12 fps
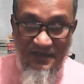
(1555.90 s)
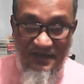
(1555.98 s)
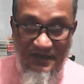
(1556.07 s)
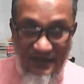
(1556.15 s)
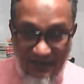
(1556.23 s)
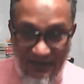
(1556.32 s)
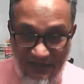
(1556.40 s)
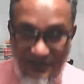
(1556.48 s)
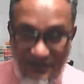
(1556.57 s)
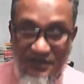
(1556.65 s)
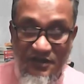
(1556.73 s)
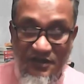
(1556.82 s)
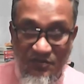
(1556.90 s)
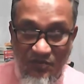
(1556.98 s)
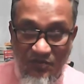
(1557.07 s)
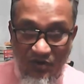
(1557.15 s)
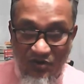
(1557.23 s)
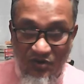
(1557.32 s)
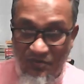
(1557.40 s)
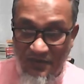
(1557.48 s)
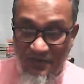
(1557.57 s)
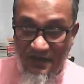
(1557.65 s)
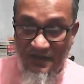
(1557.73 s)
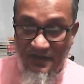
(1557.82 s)
is
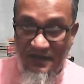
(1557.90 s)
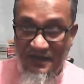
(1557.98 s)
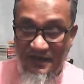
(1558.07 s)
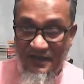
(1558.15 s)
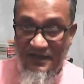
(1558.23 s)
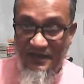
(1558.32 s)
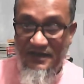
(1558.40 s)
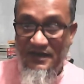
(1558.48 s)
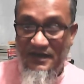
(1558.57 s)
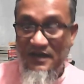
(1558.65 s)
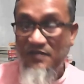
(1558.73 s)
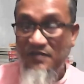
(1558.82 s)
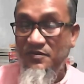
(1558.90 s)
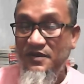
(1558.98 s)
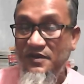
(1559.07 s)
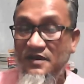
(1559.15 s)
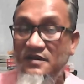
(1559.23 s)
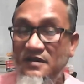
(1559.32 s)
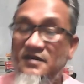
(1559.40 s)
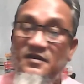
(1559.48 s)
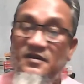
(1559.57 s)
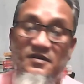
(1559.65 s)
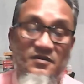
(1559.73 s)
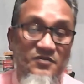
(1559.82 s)
reforming in every
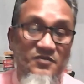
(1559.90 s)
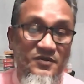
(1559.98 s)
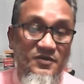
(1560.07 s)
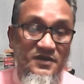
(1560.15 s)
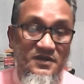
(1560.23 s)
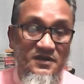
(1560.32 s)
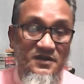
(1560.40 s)
moment.